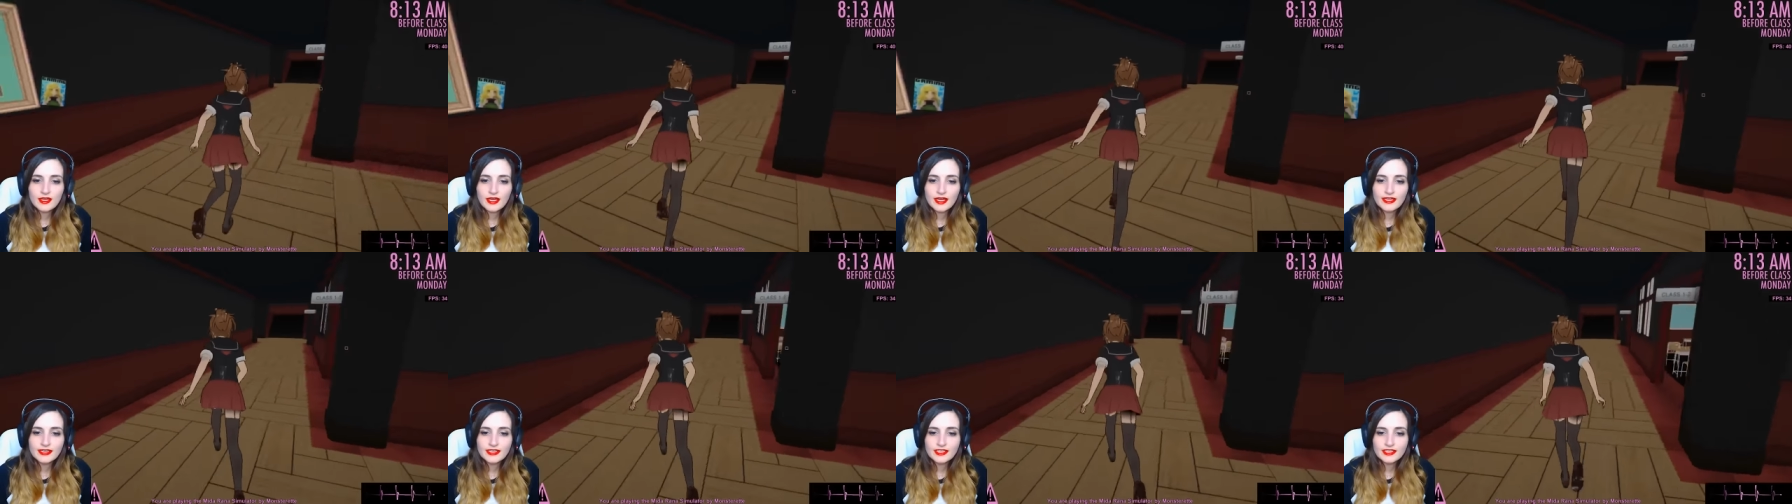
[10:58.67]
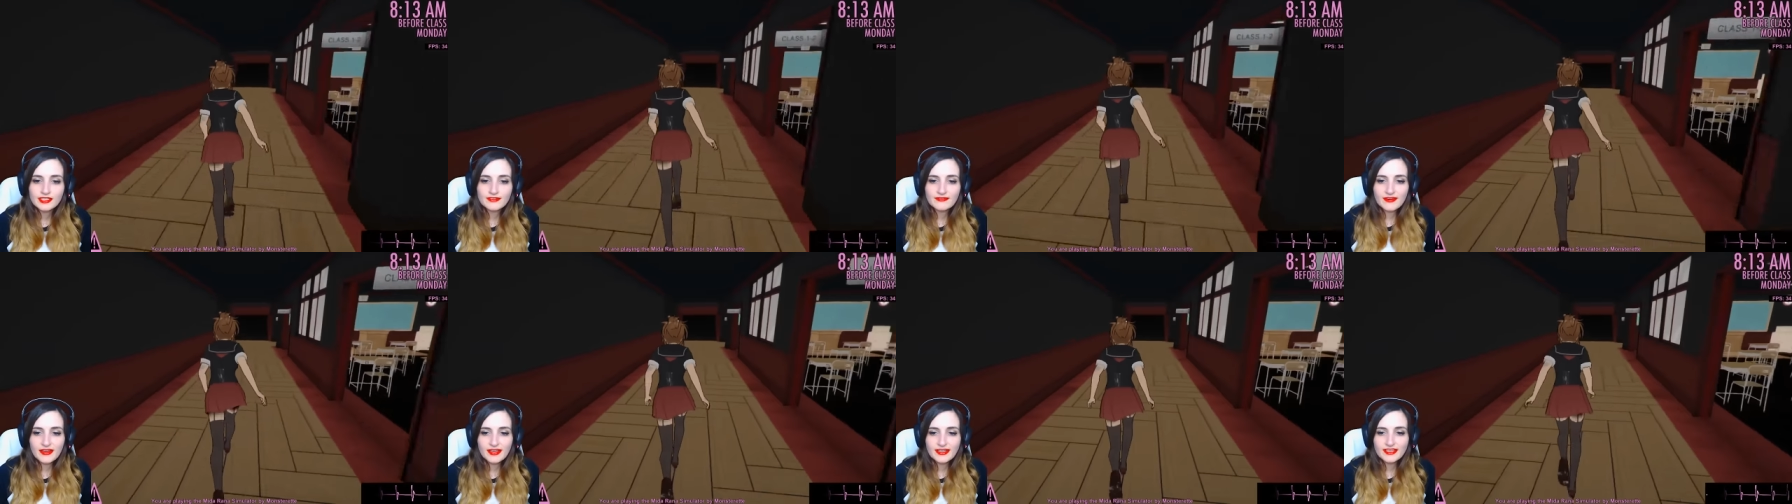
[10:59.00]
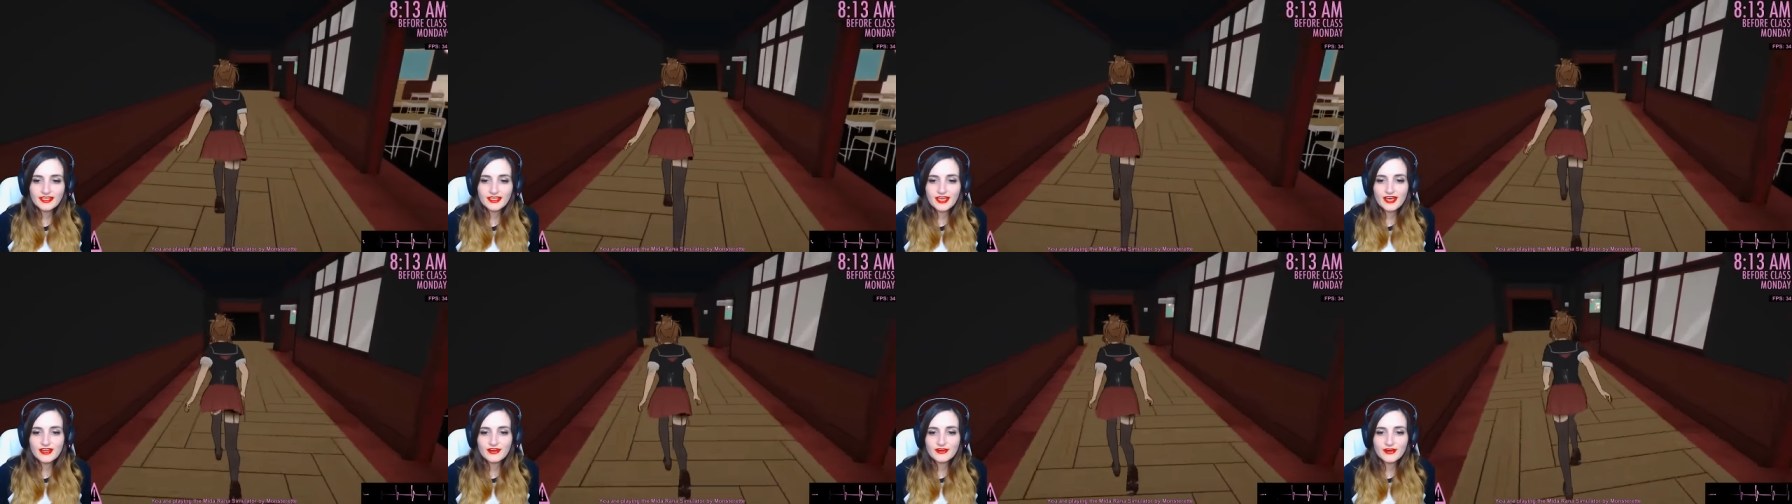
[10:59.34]
I need to find
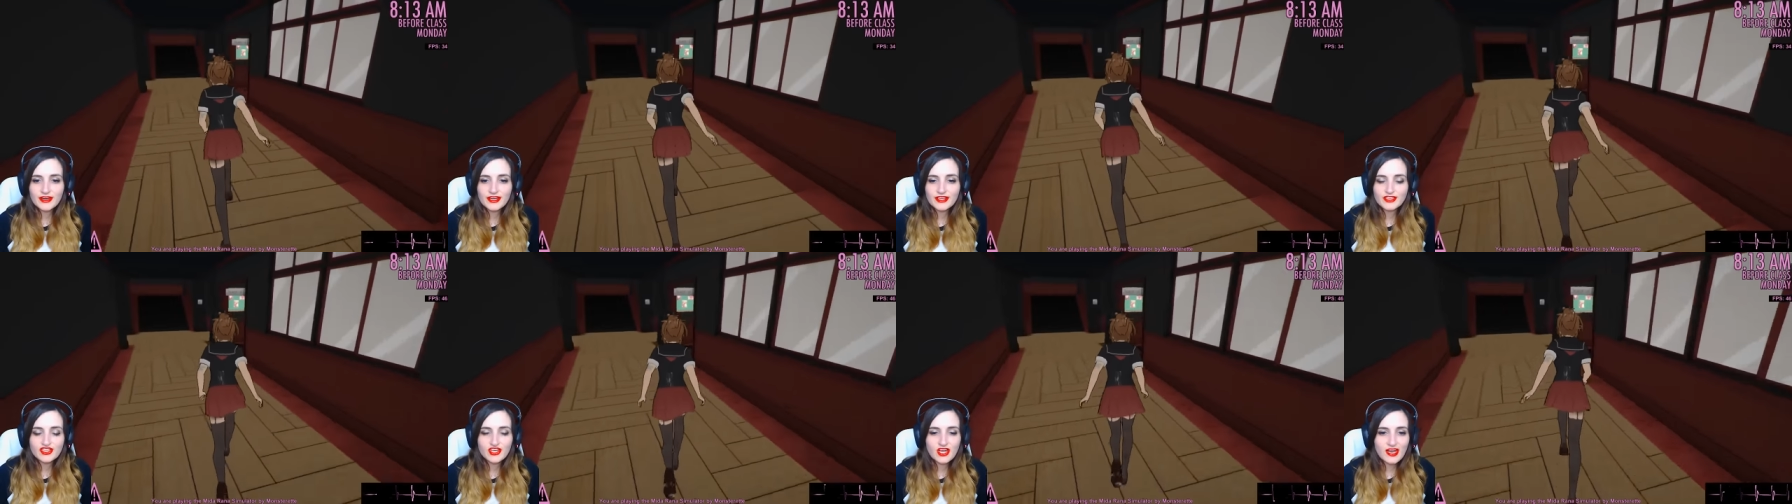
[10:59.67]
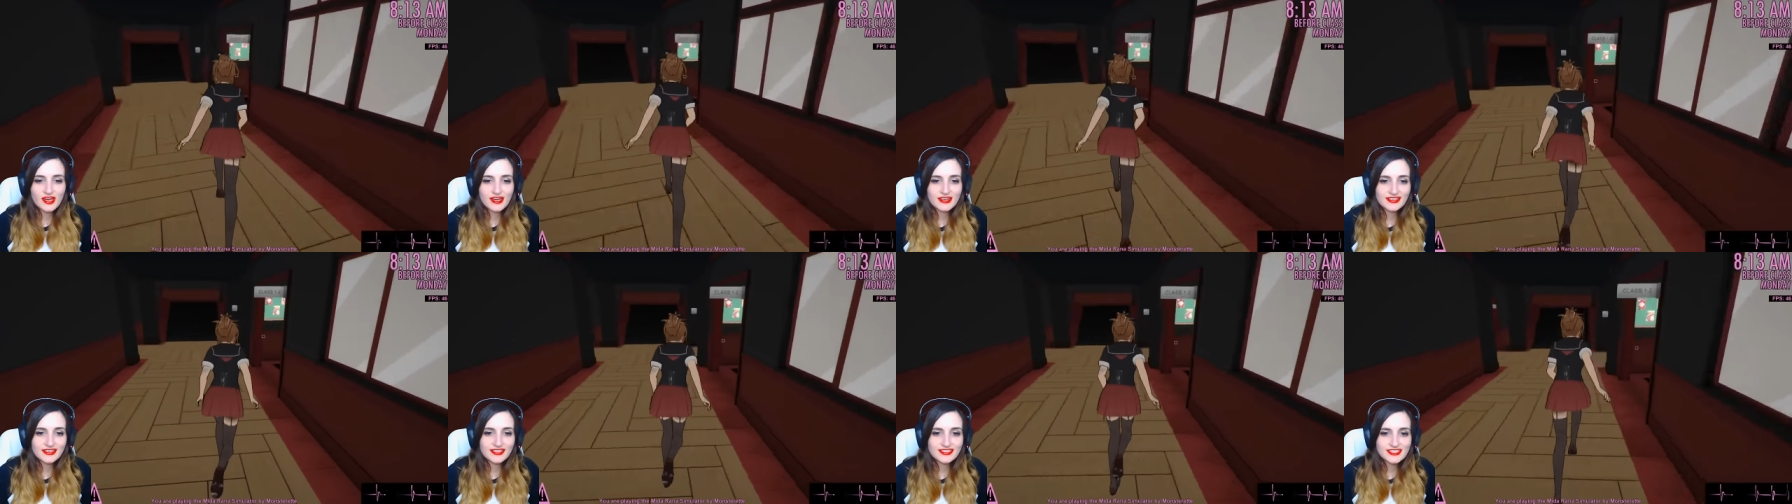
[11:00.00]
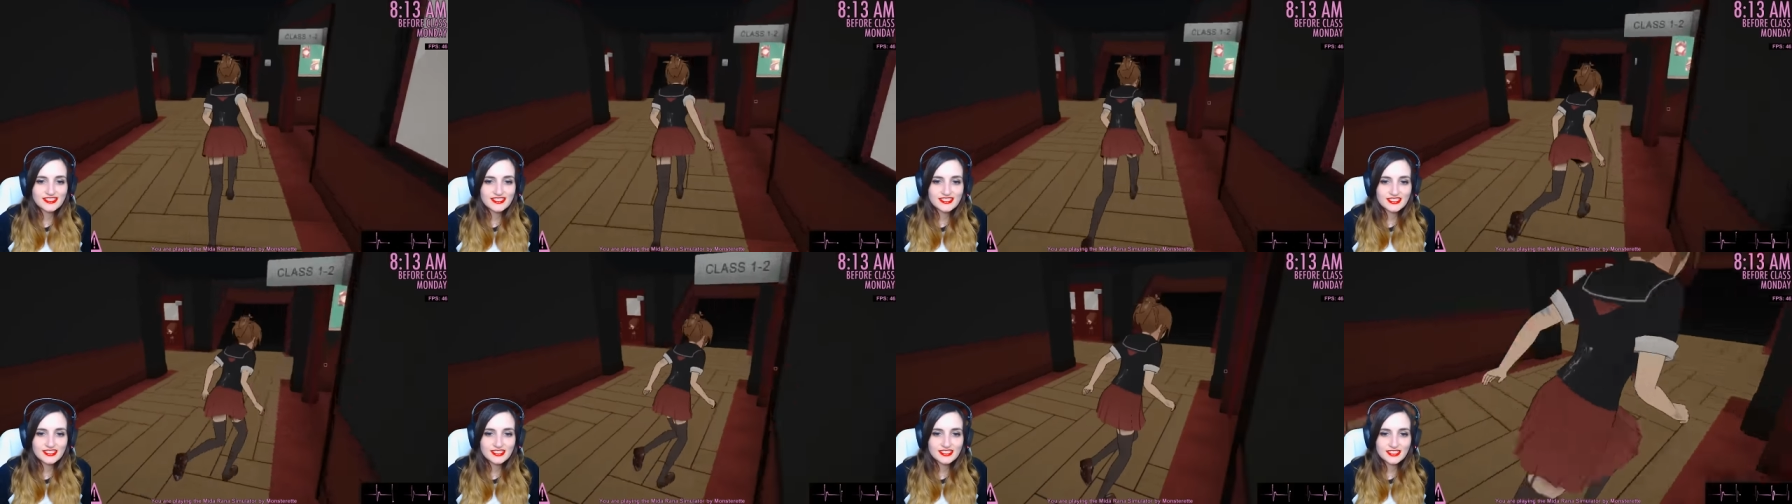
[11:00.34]
Yandere-chan and
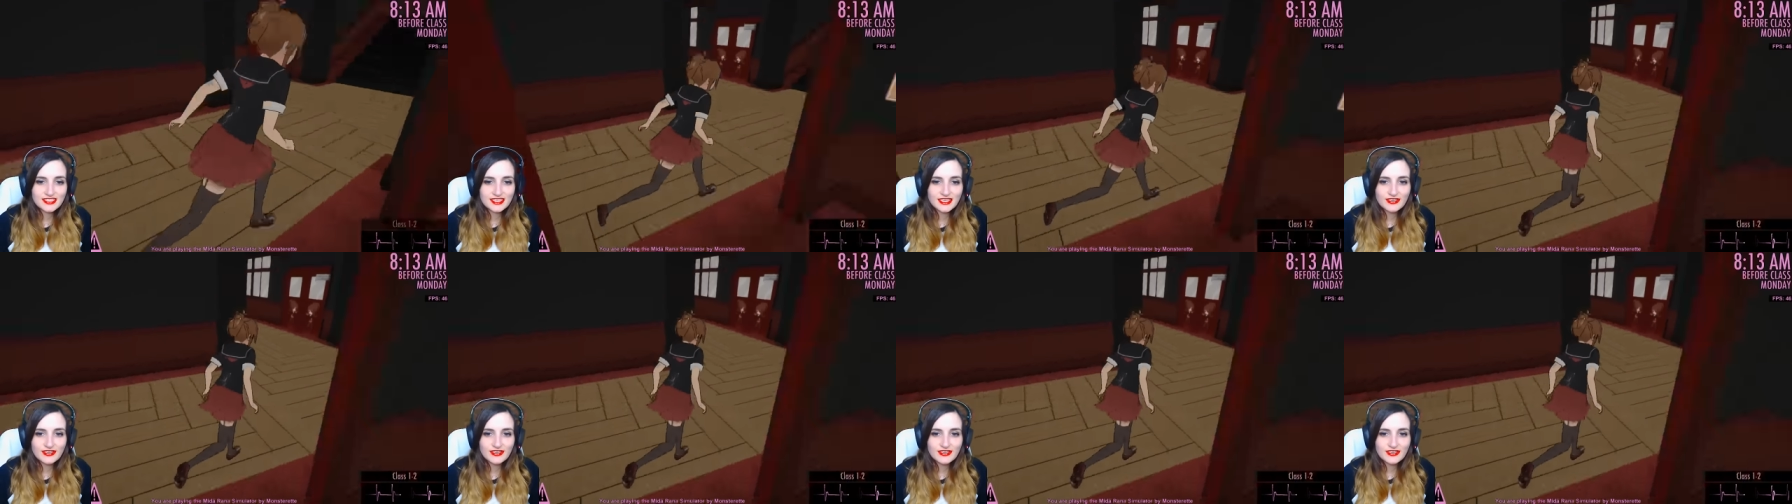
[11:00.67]
see